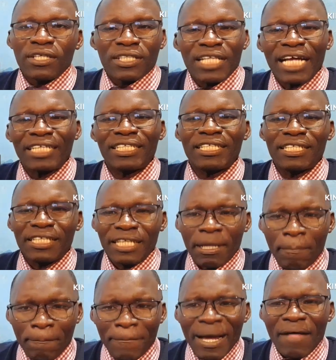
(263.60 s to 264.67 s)
That
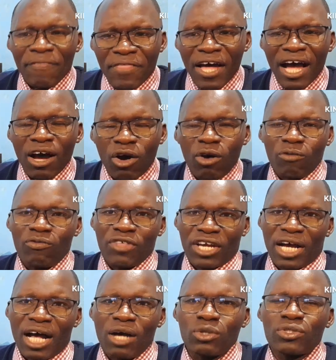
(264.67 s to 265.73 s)
the mother of
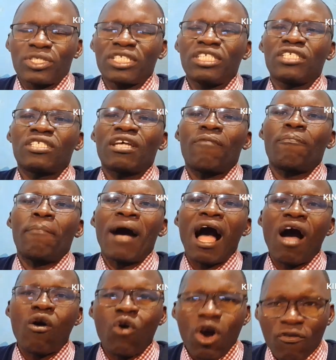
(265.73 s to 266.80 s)
the house is a
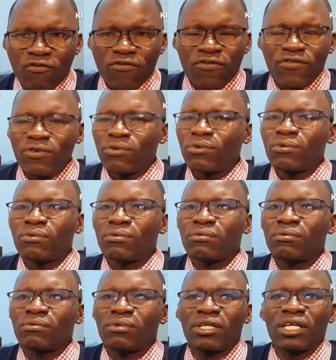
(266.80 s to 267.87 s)
powerful
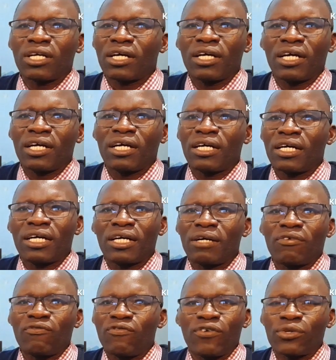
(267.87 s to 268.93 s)

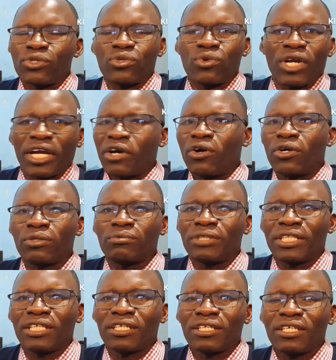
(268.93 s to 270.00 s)
force to reckon
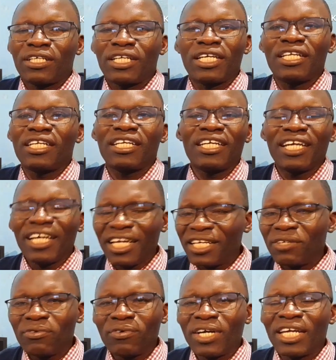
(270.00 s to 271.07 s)
with. In
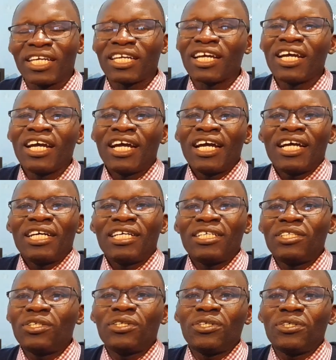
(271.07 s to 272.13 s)
any way,
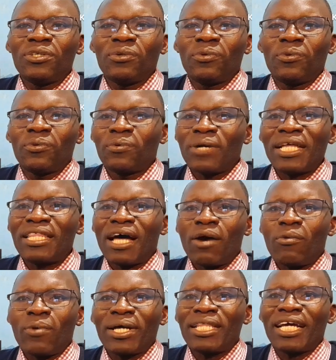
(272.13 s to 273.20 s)

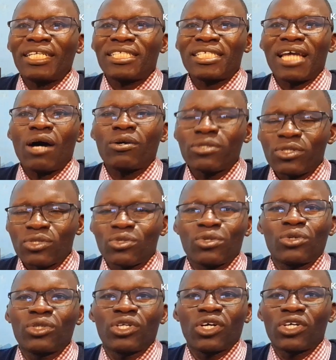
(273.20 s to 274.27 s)
whether it sounds
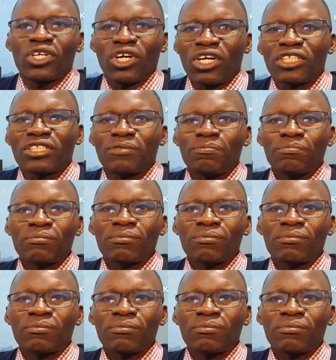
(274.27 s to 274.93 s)
good or not.